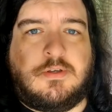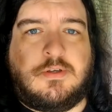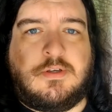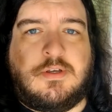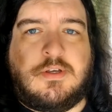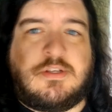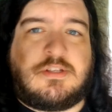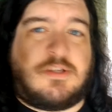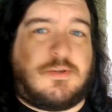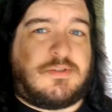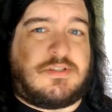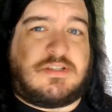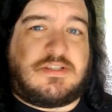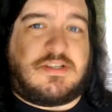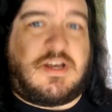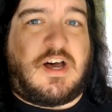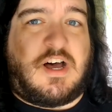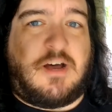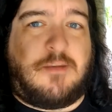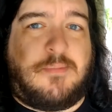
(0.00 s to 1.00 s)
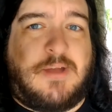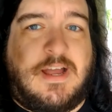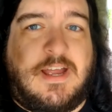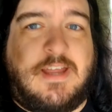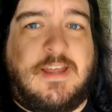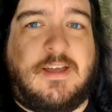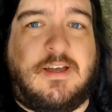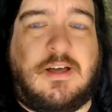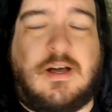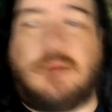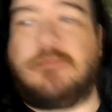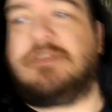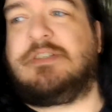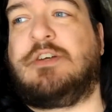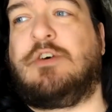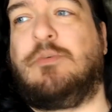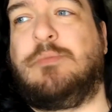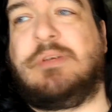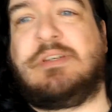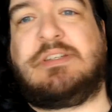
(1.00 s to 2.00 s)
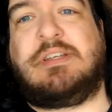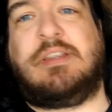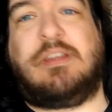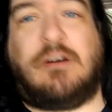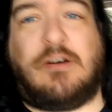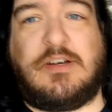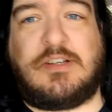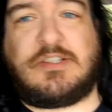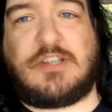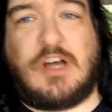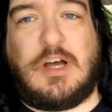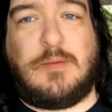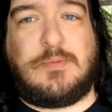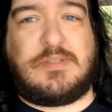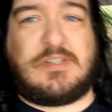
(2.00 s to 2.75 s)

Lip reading: So it's the start of May. I'm still missing the ice types.